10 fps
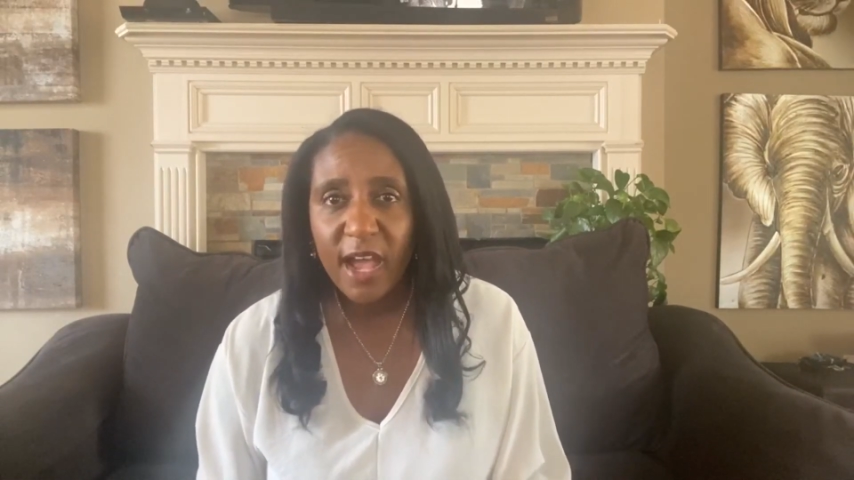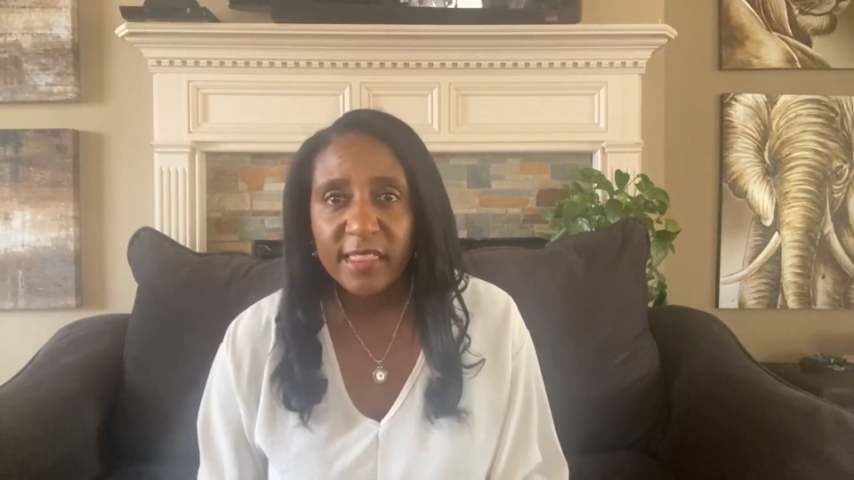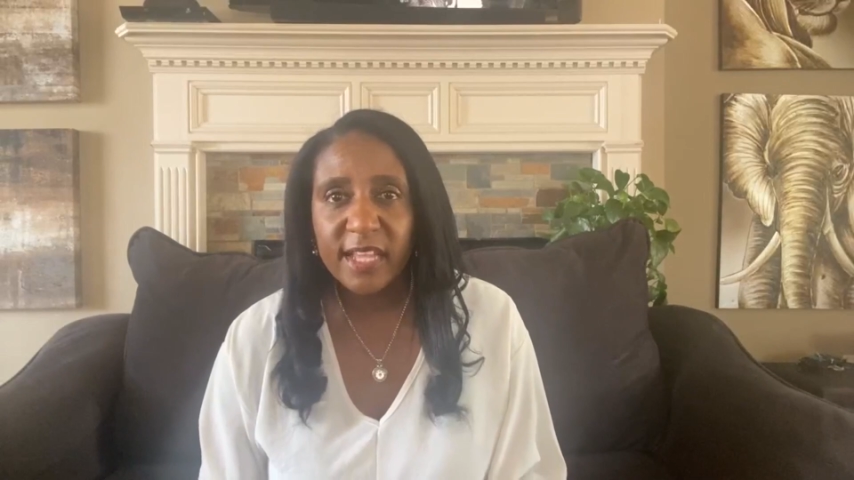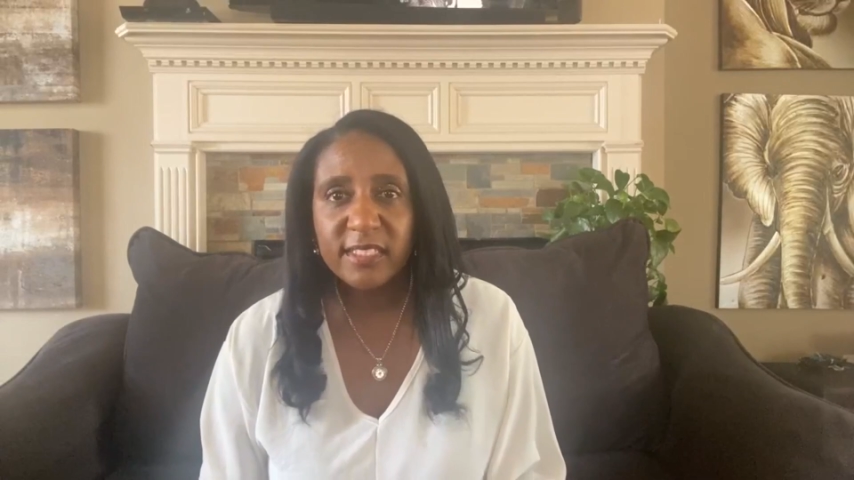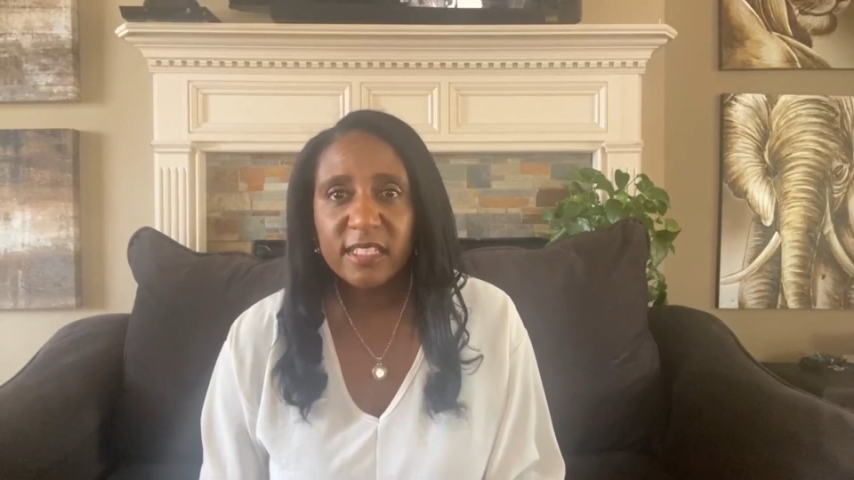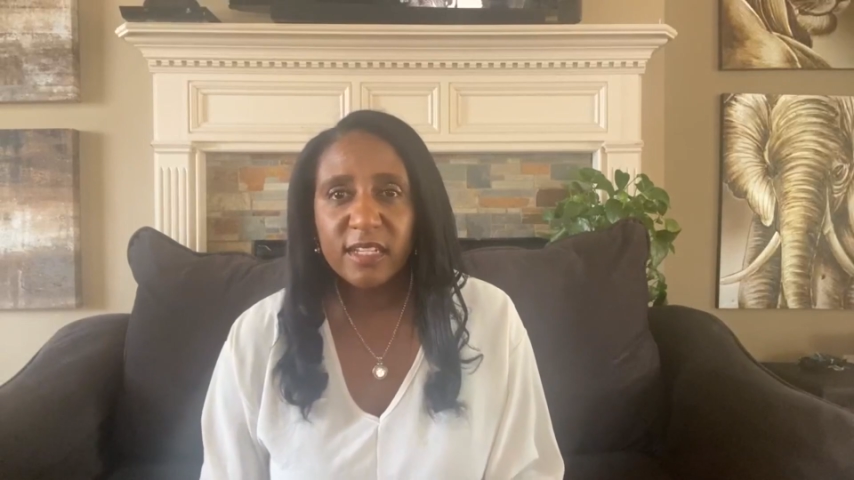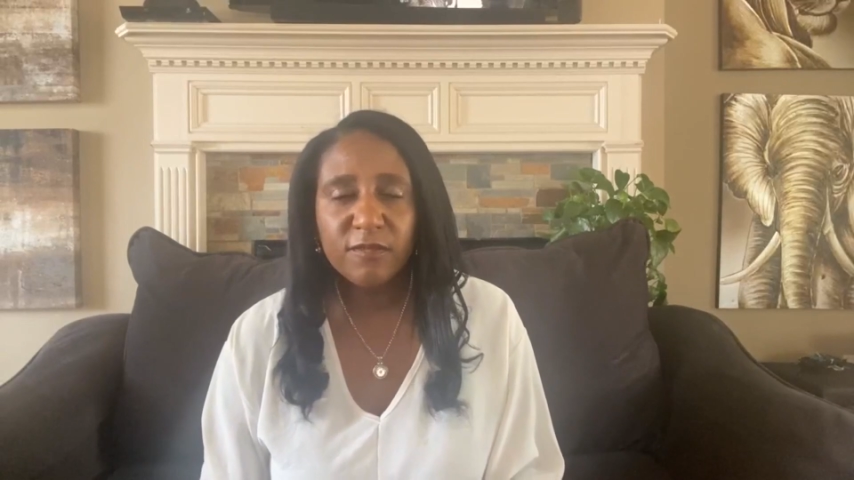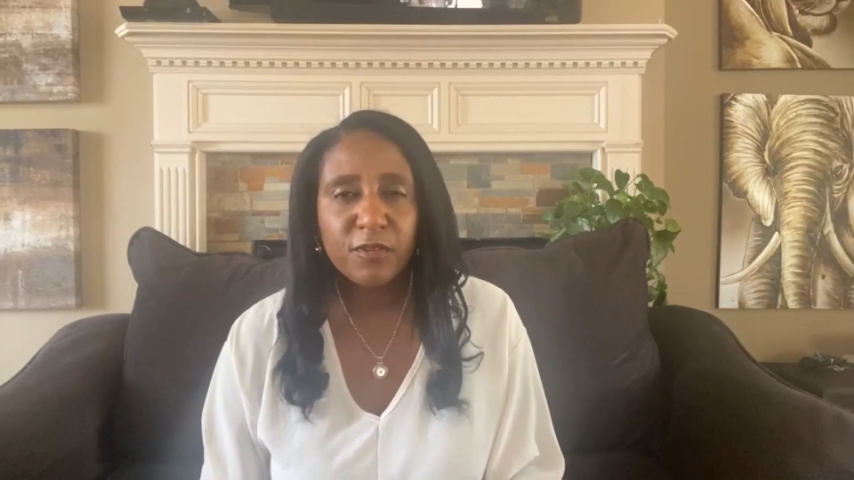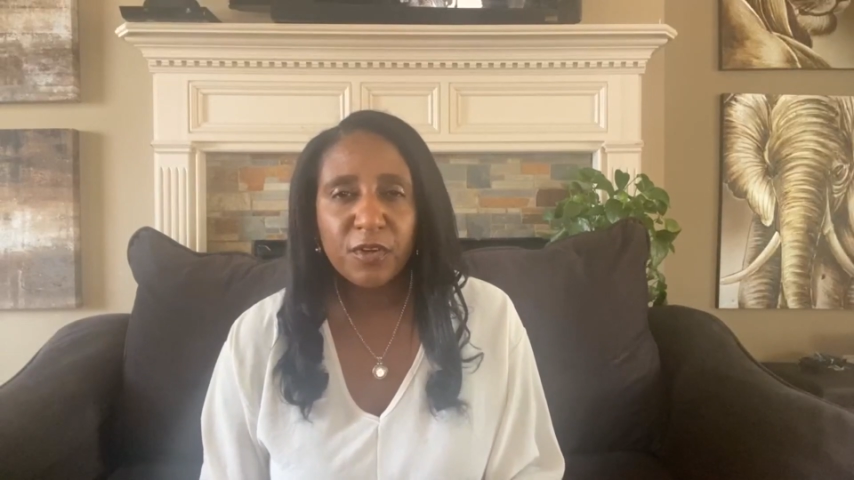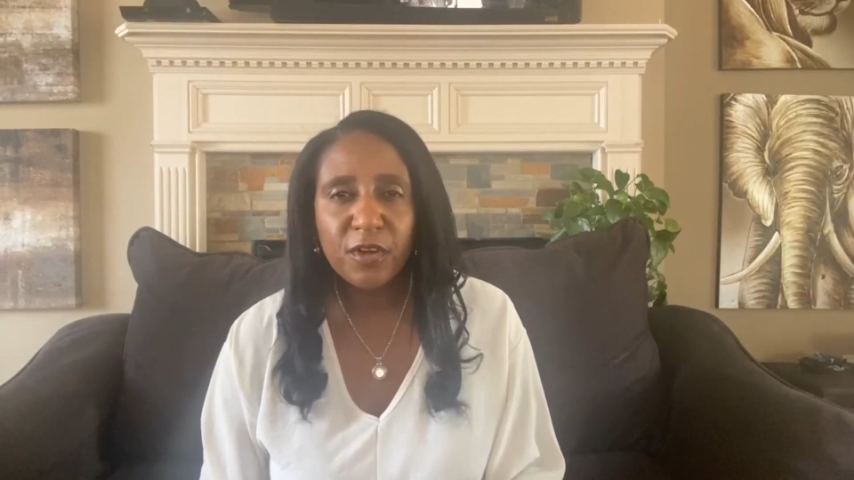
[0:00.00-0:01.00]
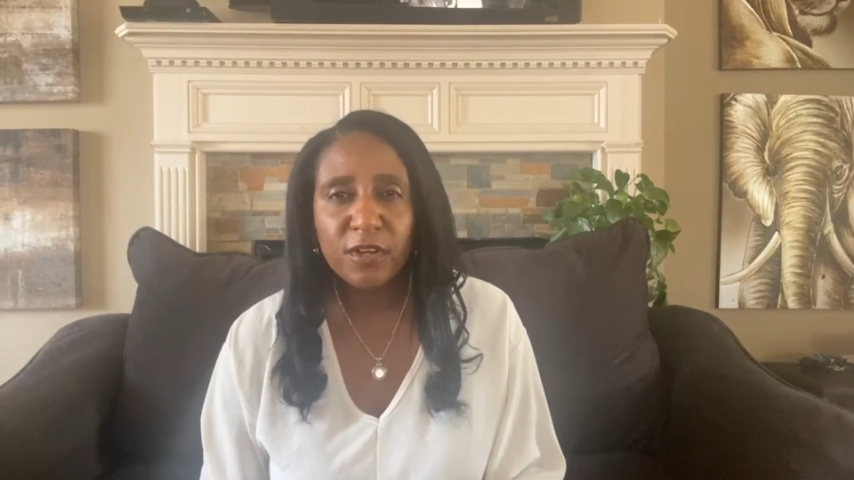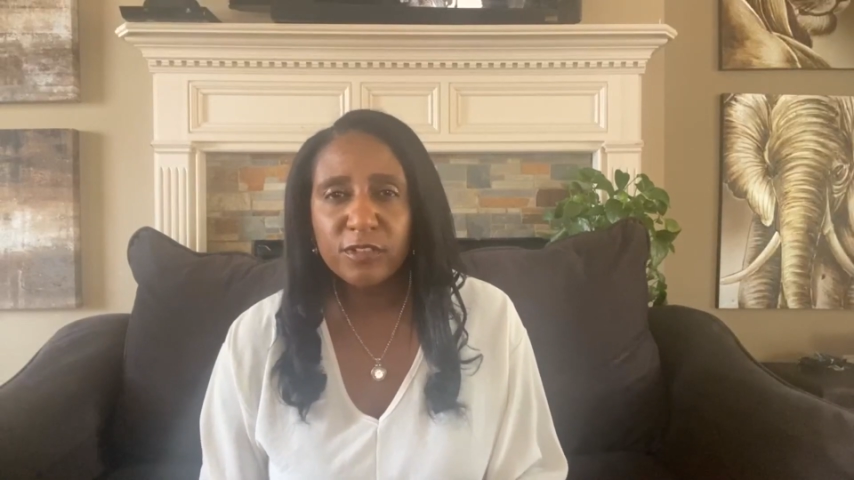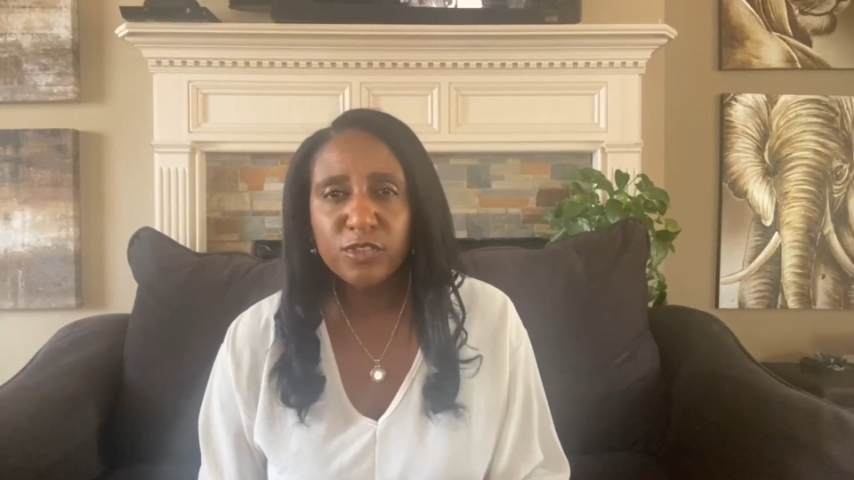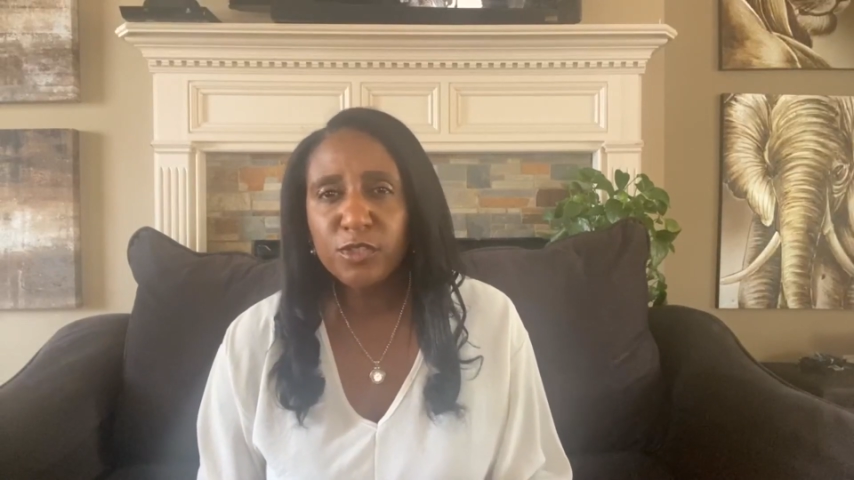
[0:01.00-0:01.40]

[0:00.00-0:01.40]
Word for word: they sleep for